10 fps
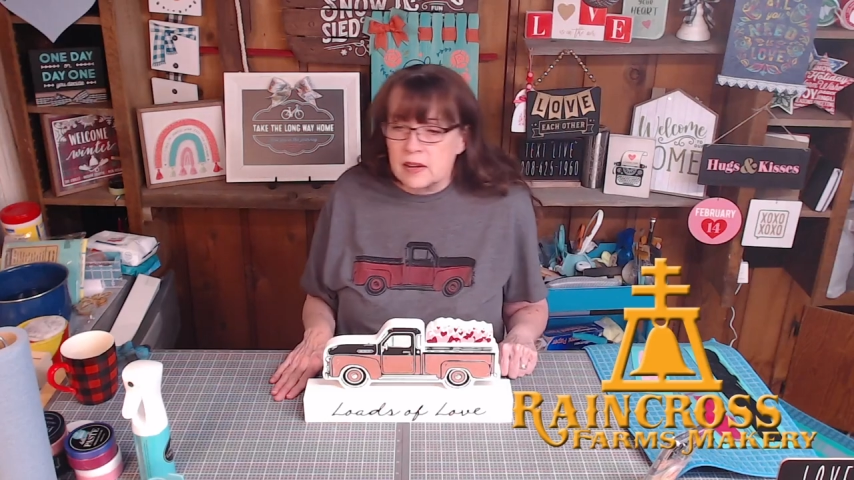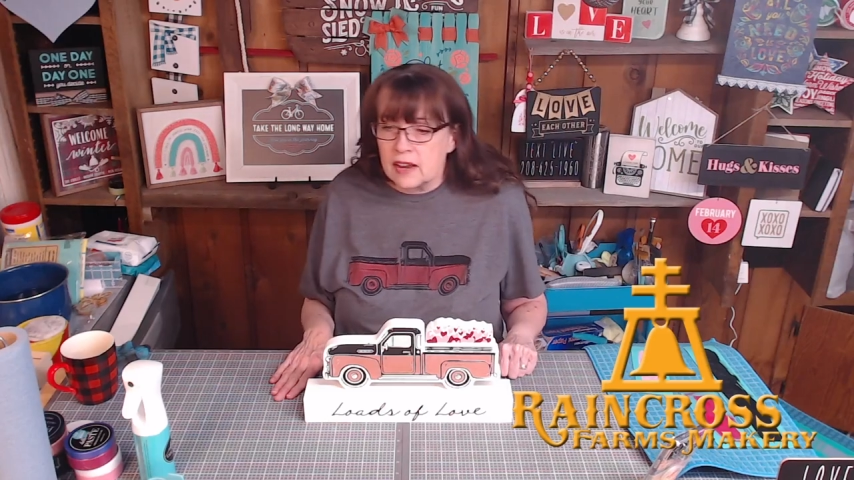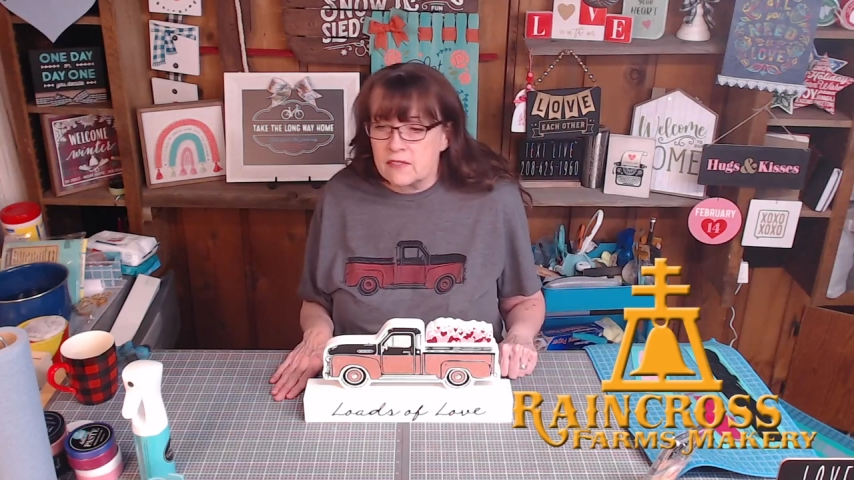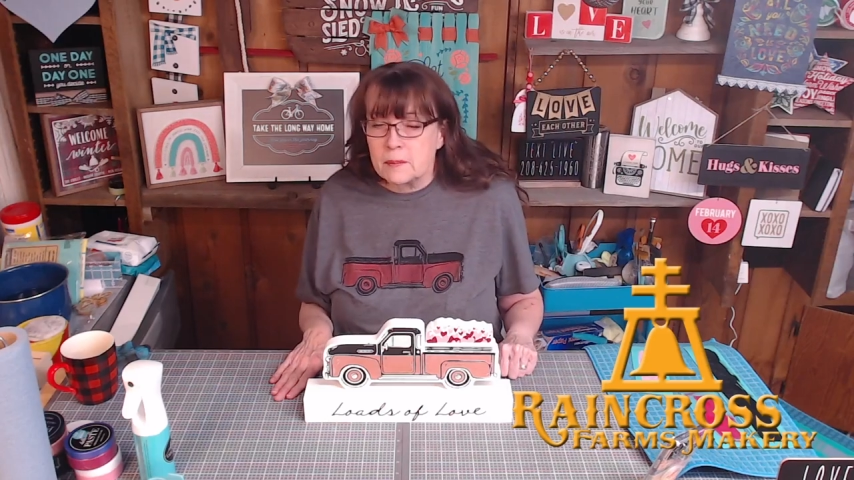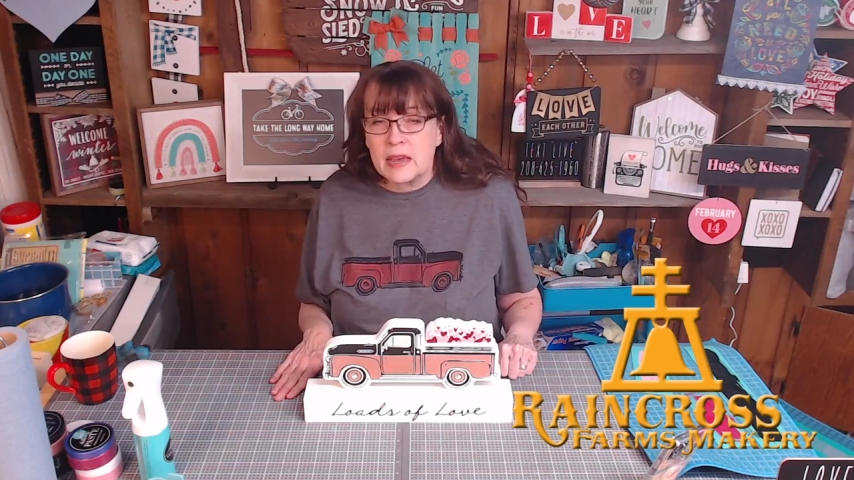
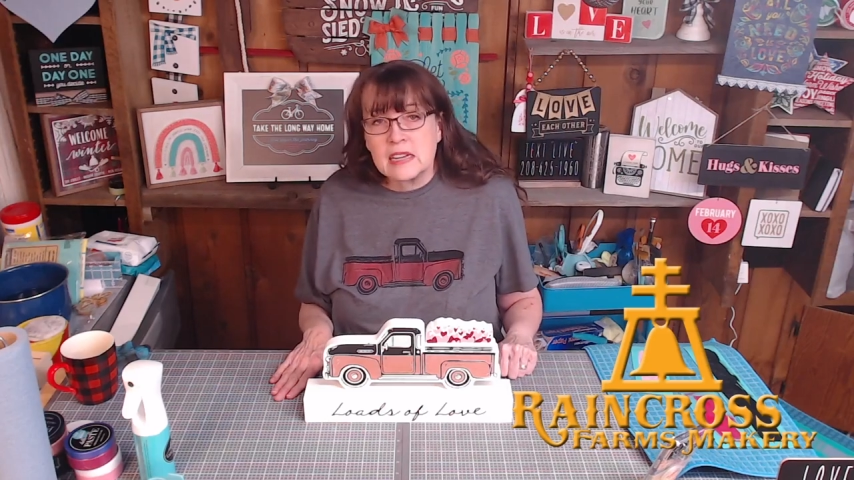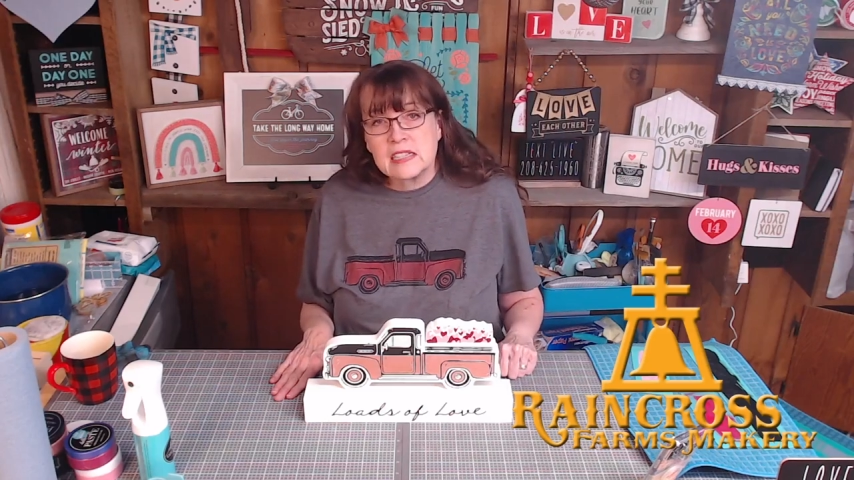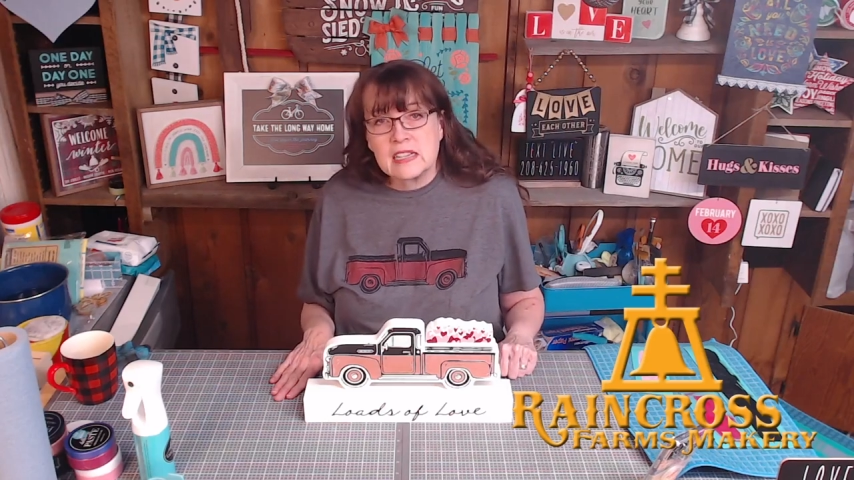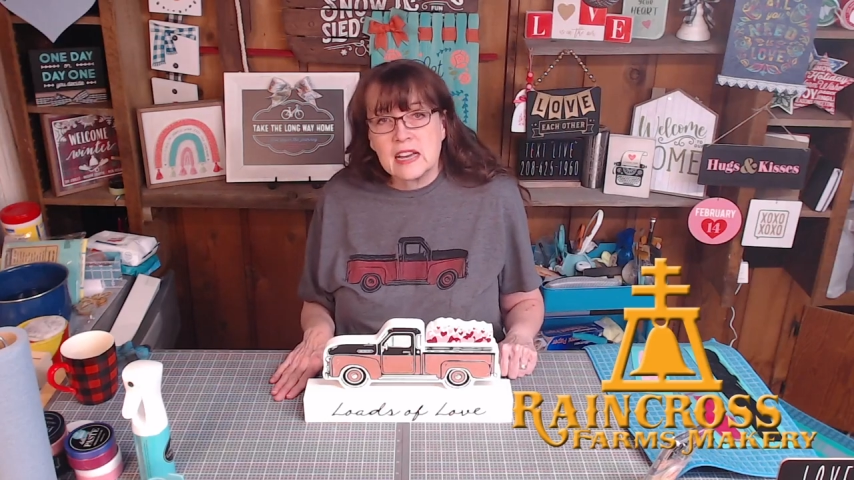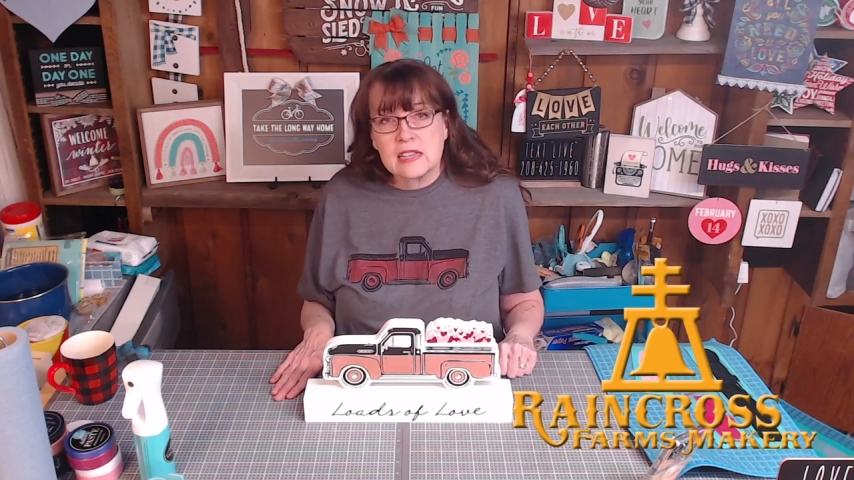have
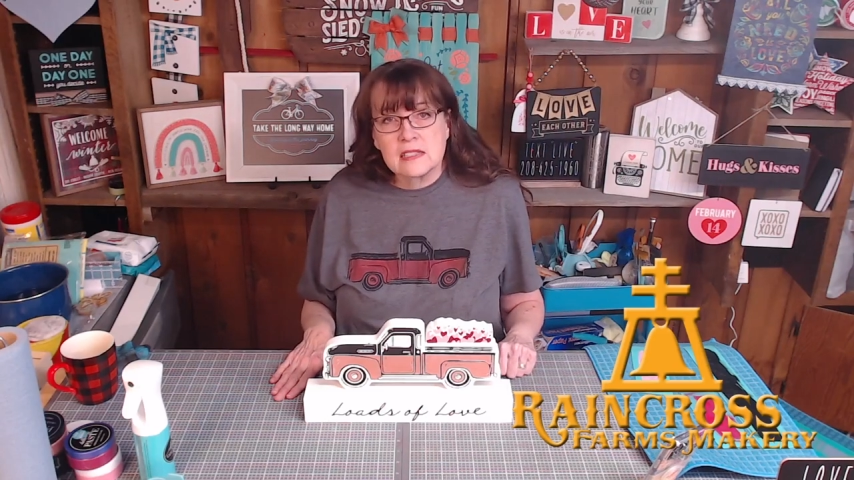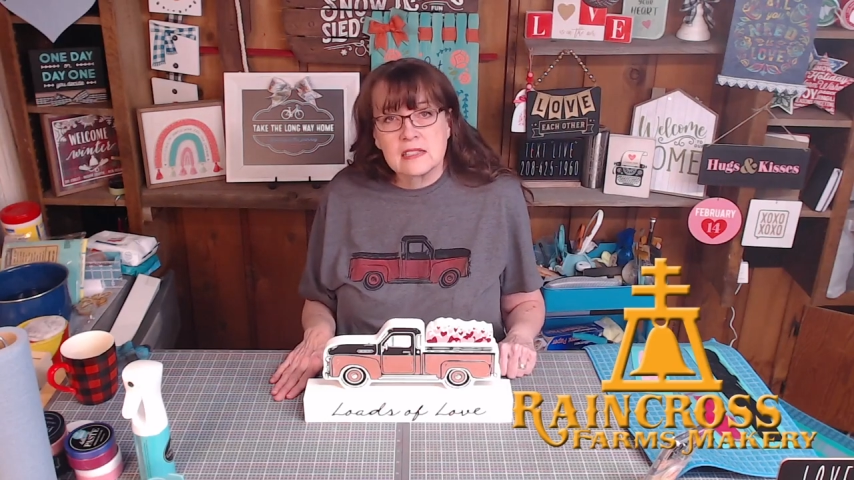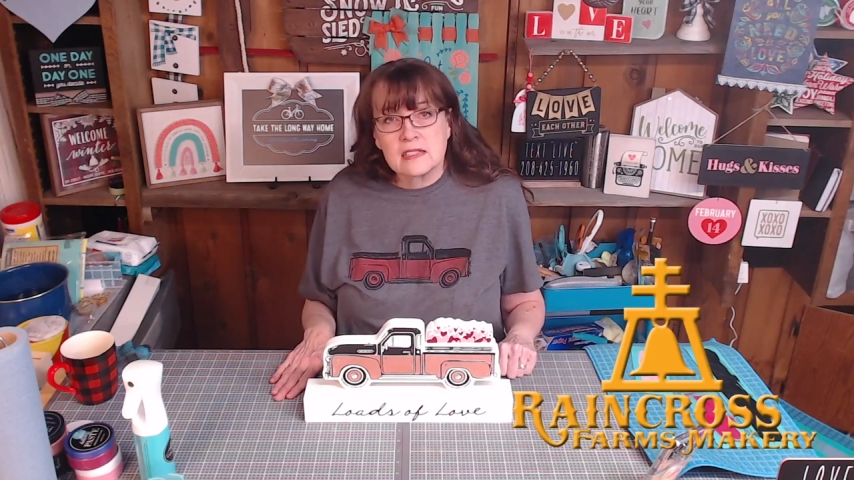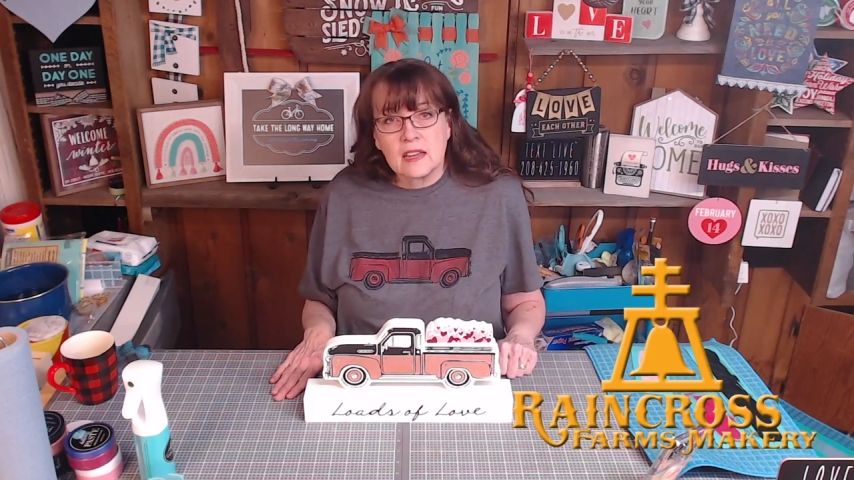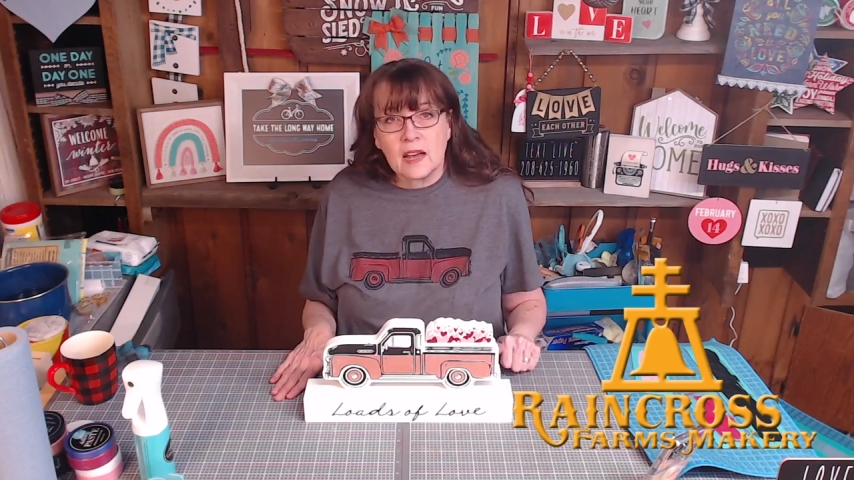abandoned us